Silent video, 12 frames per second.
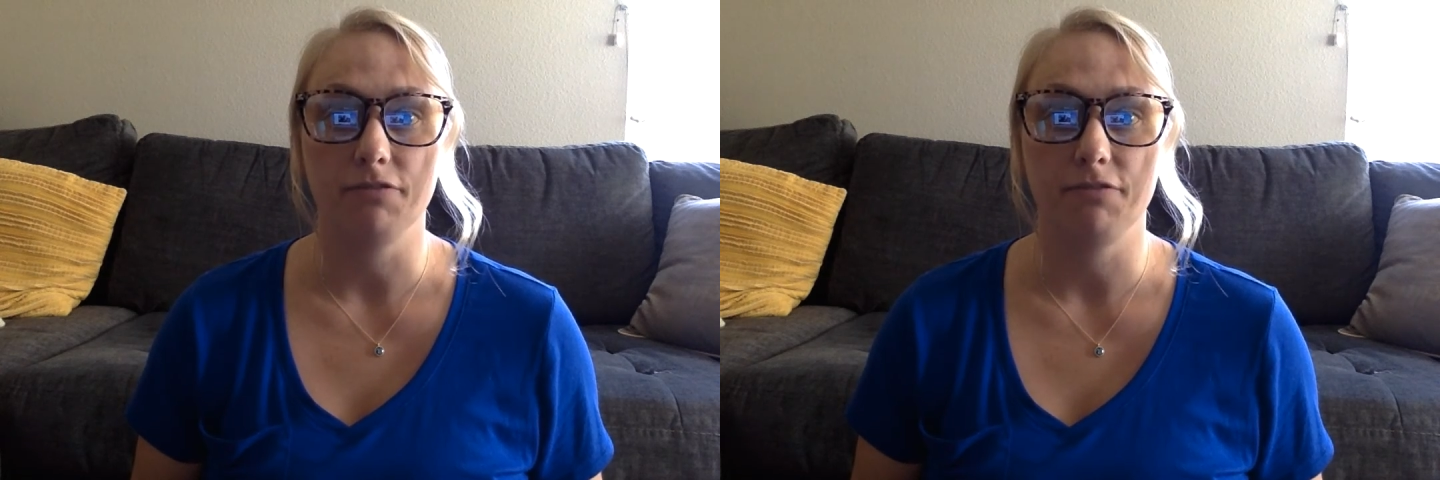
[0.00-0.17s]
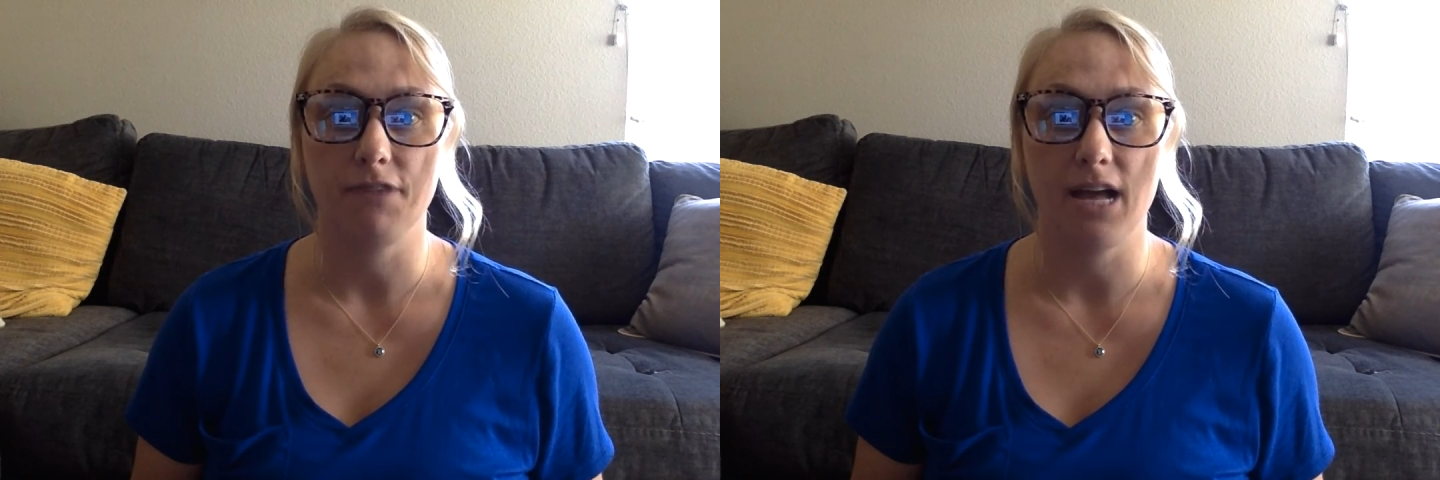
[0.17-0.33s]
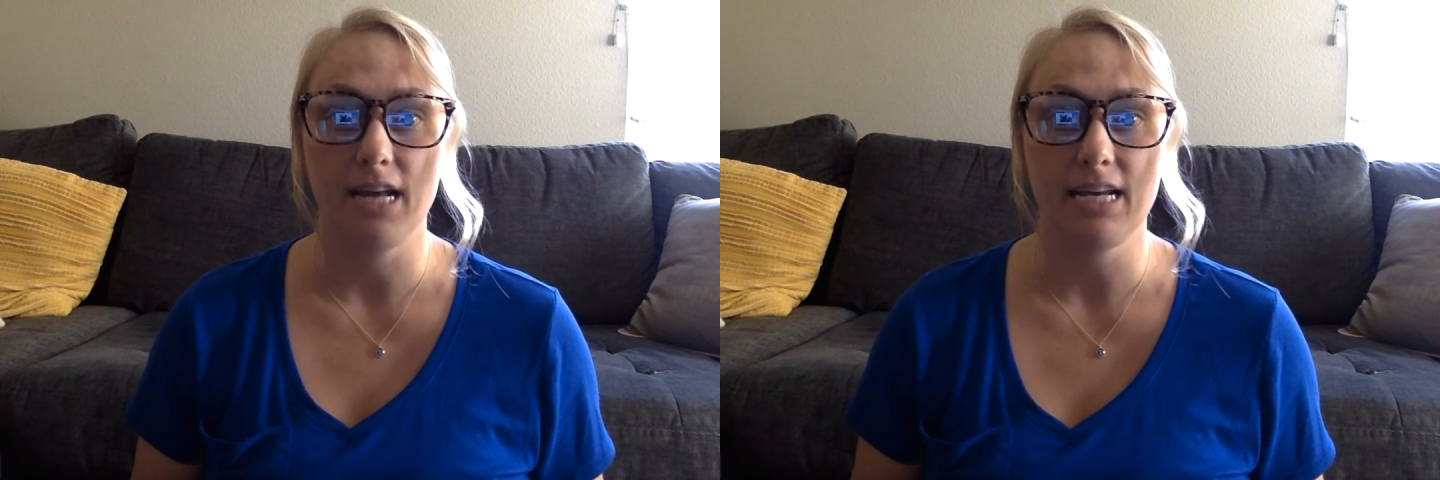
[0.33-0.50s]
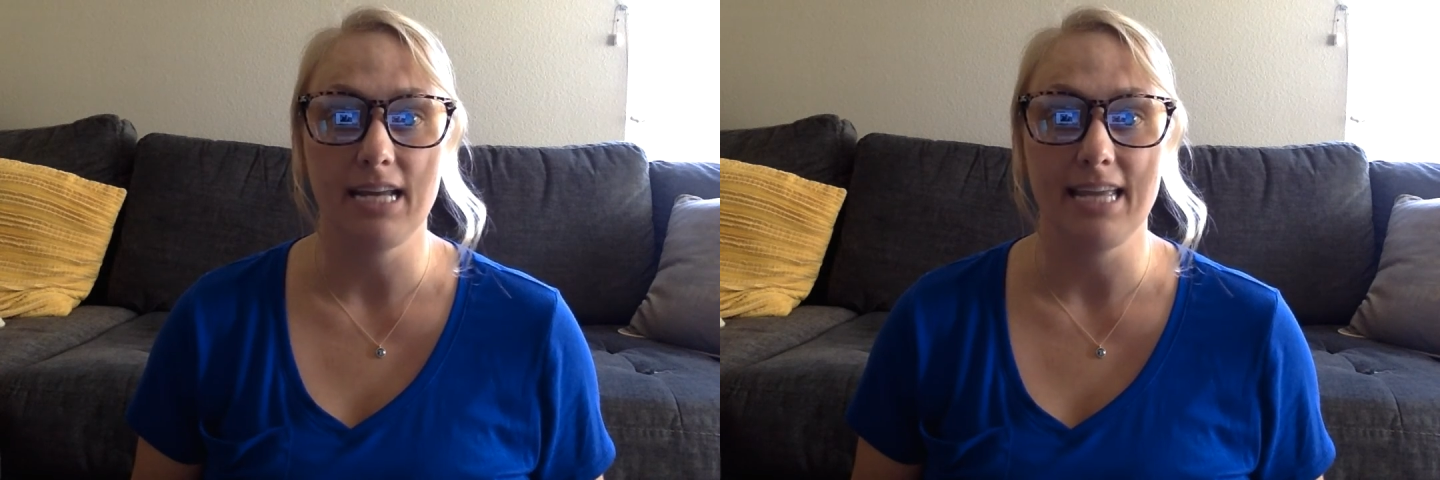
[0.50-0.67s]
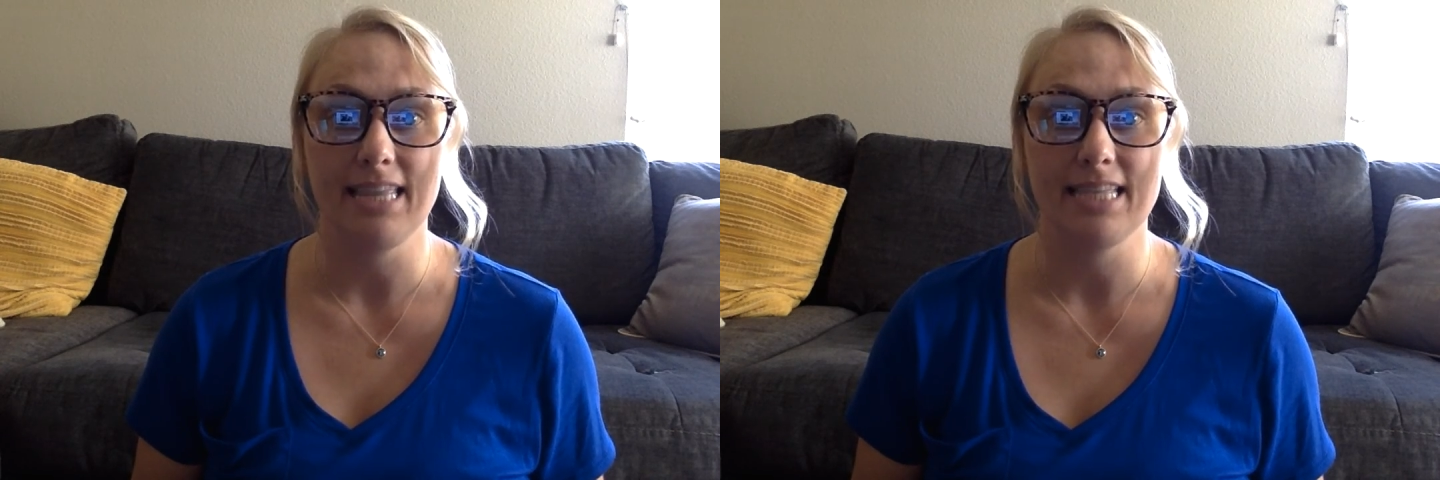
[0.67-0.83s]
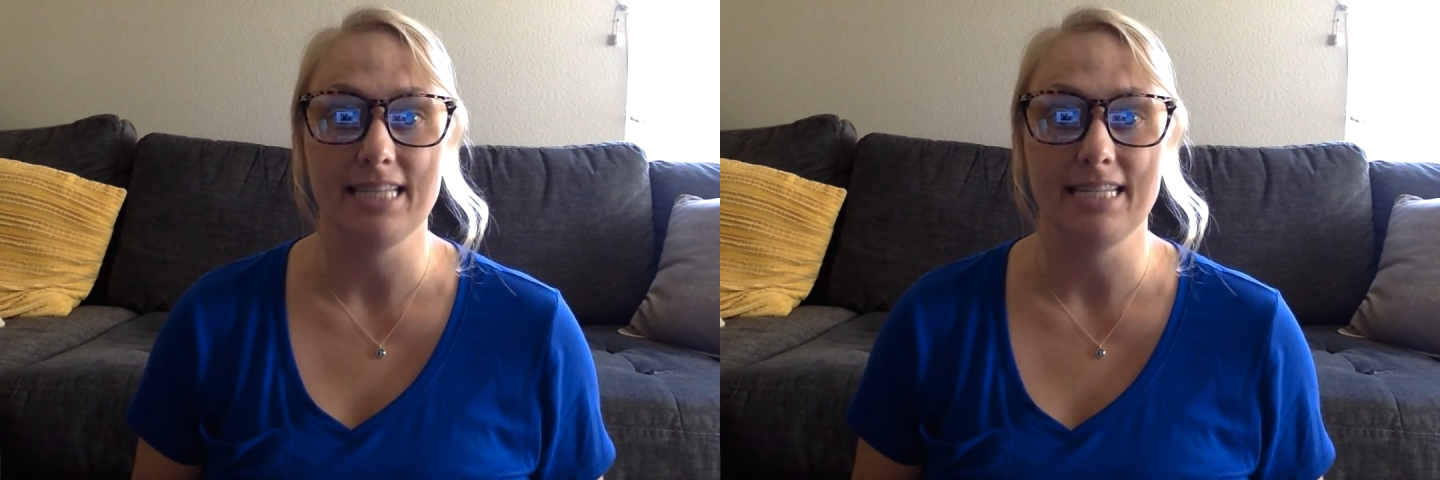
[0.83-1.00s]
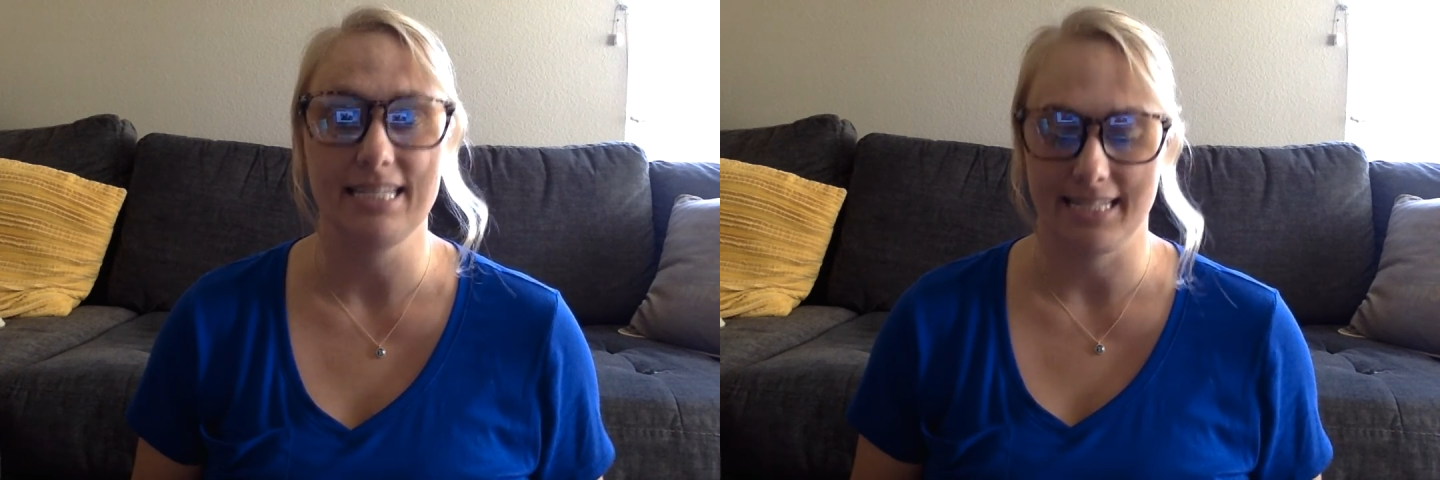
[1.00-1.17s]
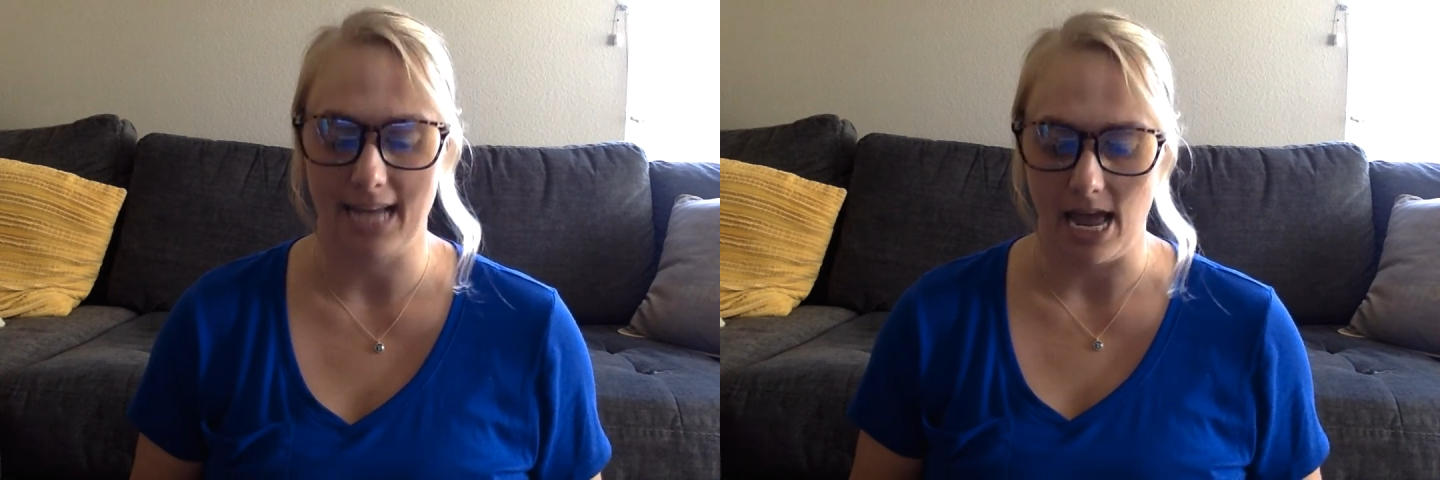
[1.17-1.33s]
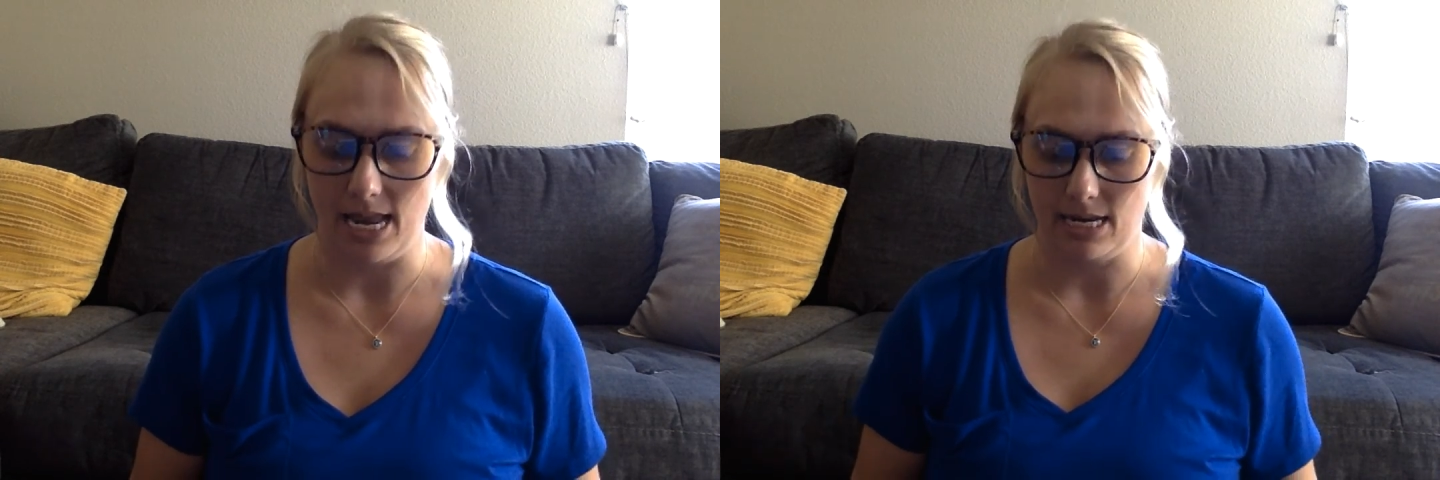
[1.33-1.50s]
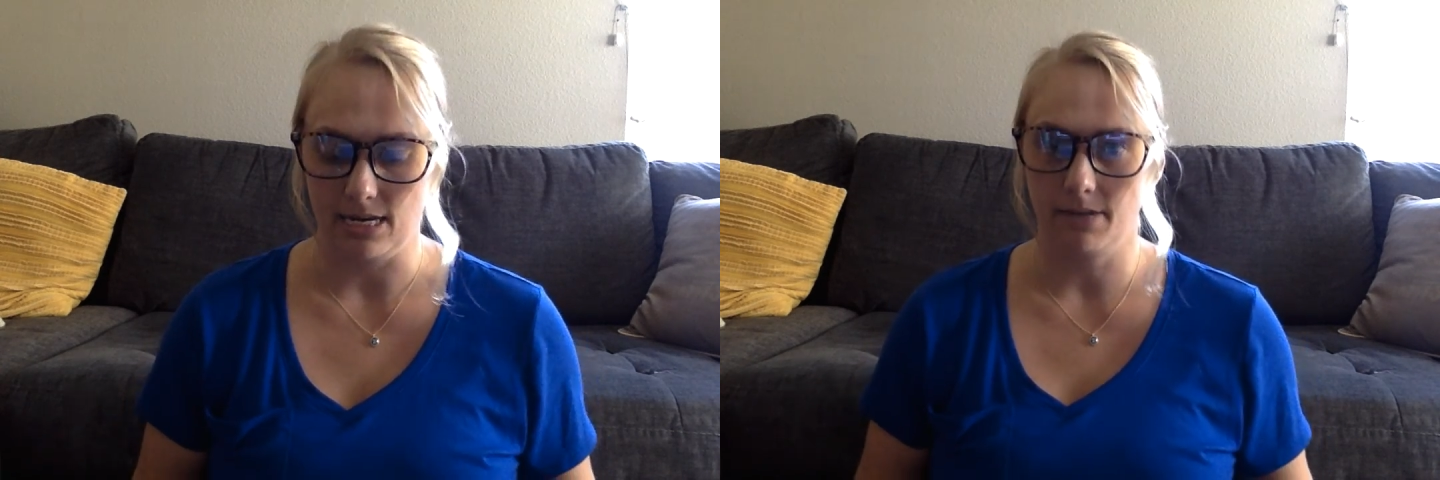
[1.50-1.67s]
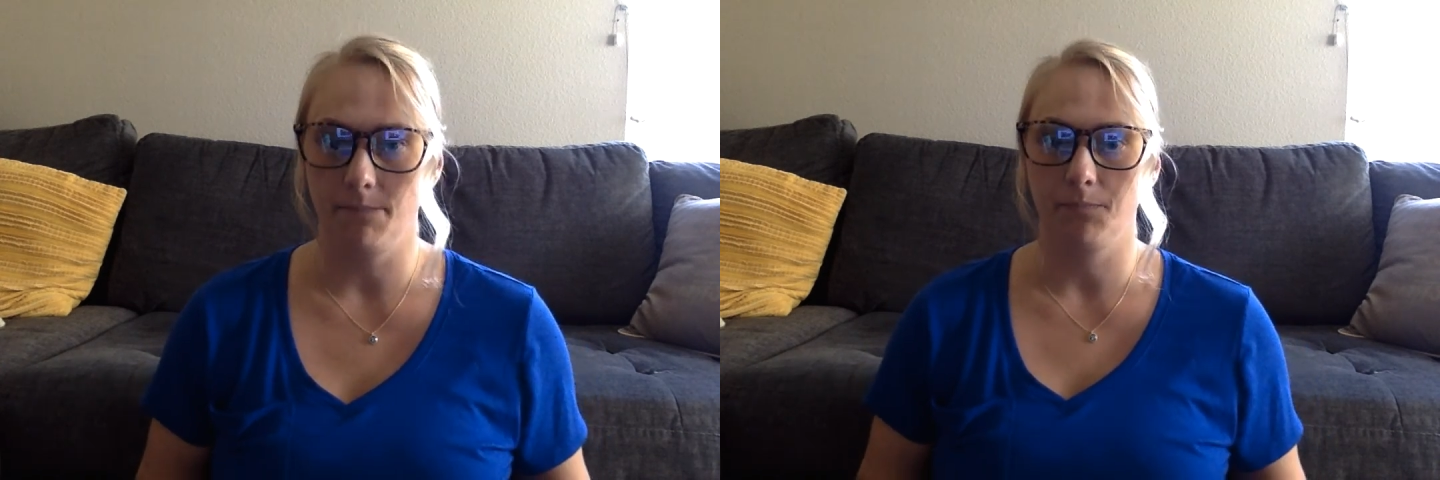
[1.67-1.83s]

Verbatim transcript: Fun in the Sun.